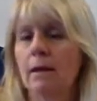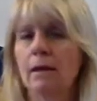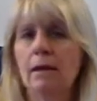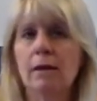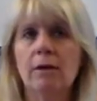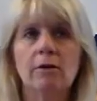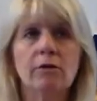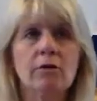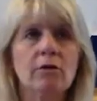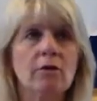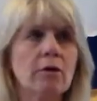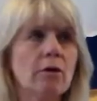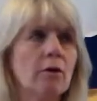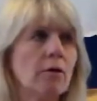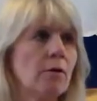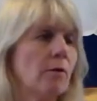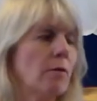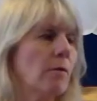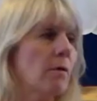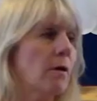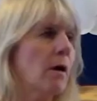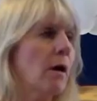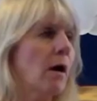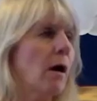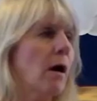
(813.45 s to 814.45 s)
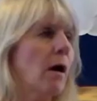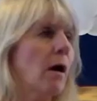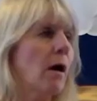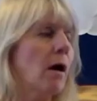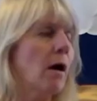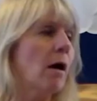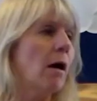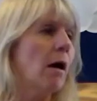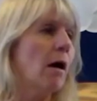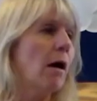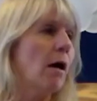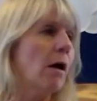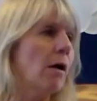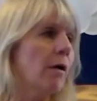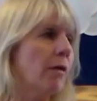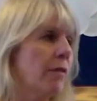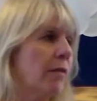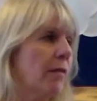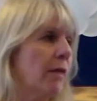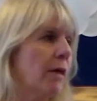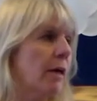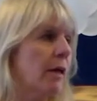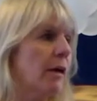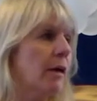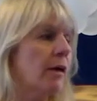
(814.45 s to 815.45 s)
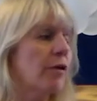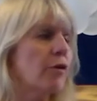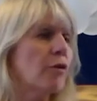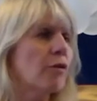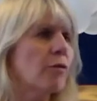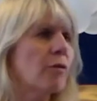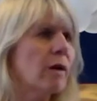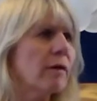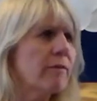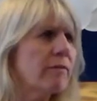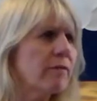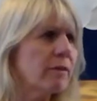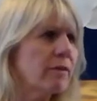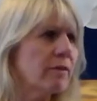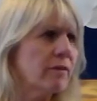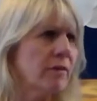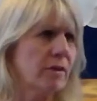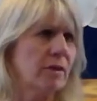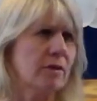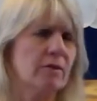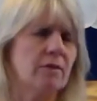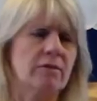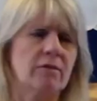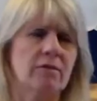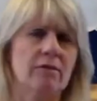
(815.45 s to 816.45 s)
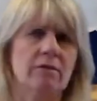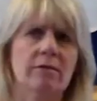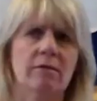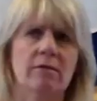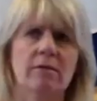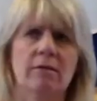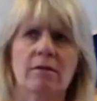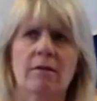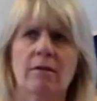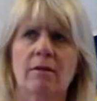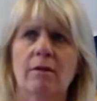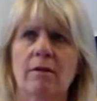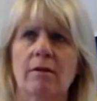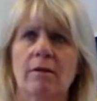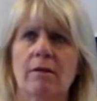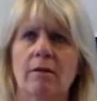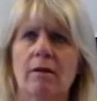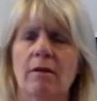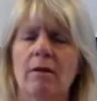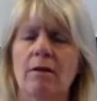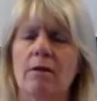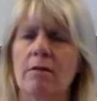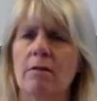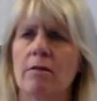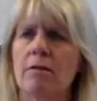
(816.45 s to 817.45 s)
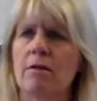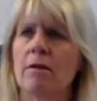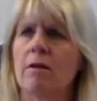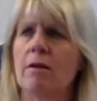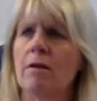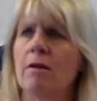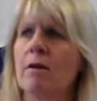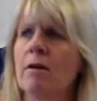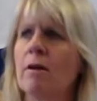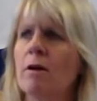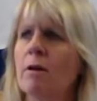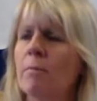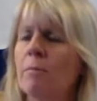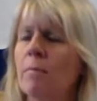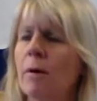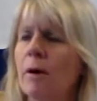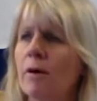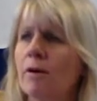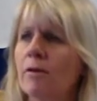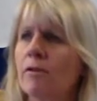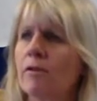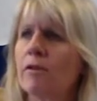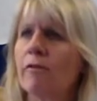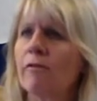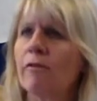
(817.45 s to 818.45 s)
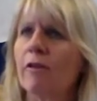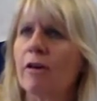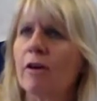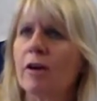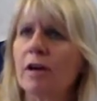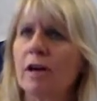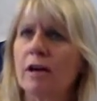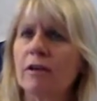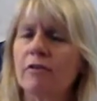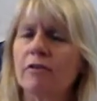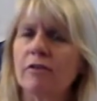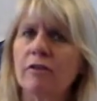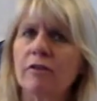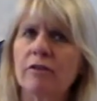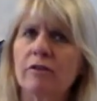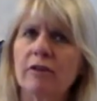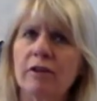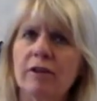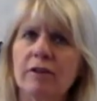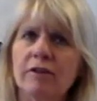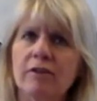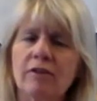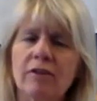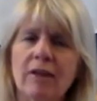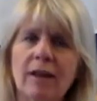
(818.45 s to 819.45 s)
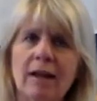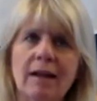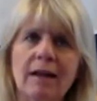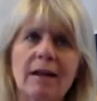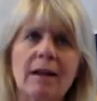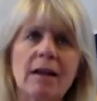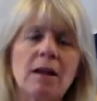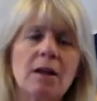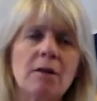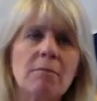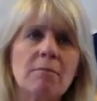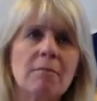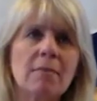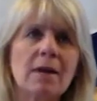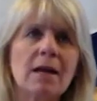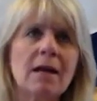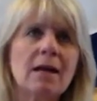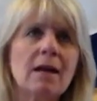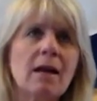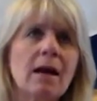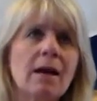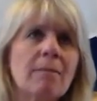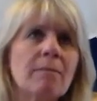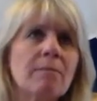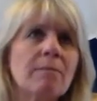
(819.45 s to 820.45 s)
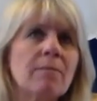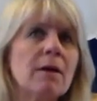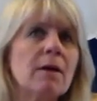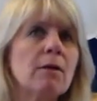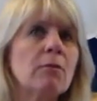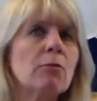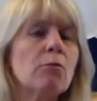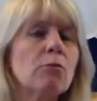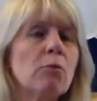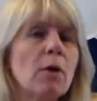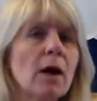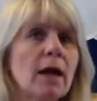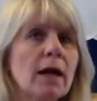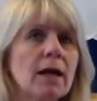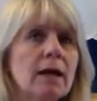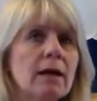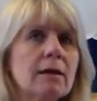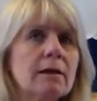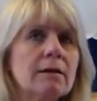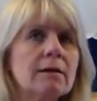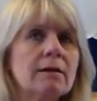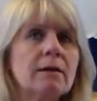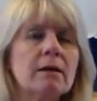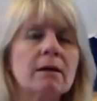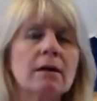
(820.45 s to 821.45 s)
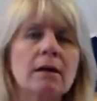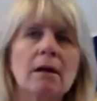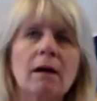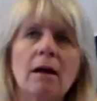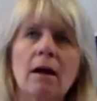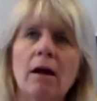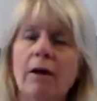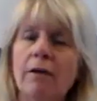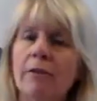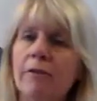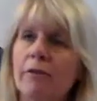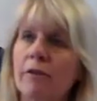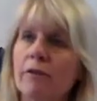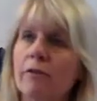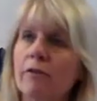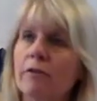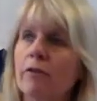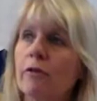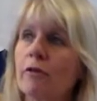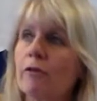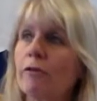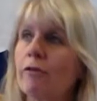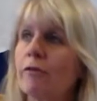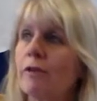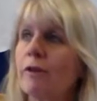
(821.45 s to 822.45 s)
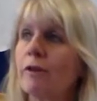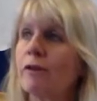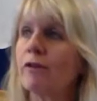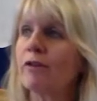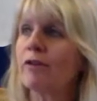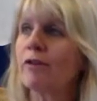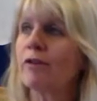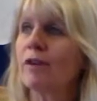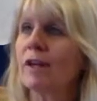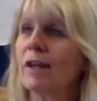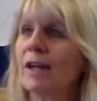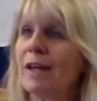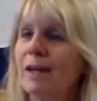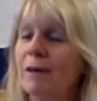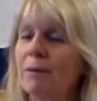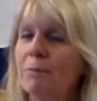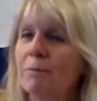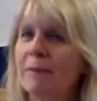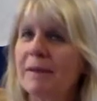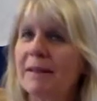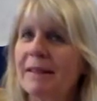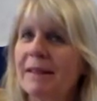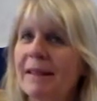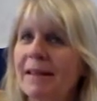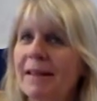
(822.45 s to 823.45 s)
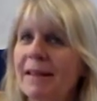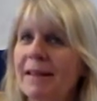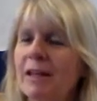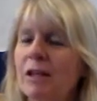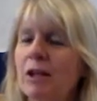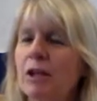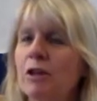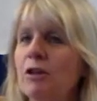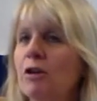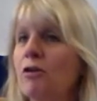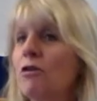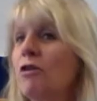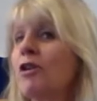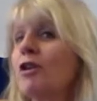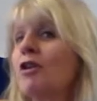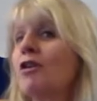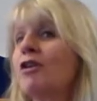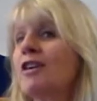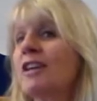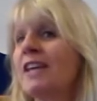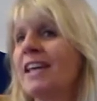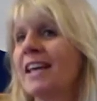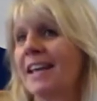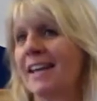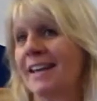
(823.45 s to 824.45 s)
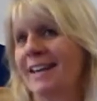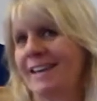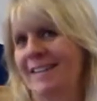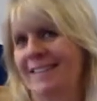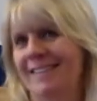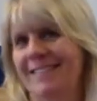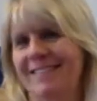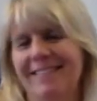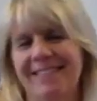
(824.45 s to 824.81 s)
getting to know all the crevices, all the parts of our consciousness that may not be right on the surface, but they're lurking.